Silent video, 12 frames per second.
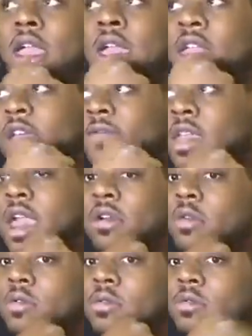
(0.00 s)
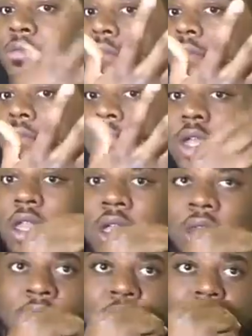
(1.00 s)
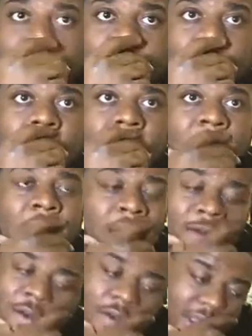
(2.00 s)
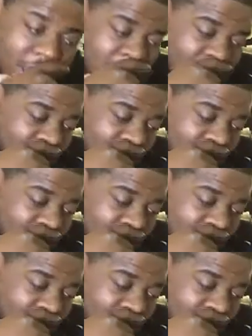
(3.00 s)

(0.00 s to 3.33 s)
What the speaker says: at left tackle. He didn't. So I agree with that.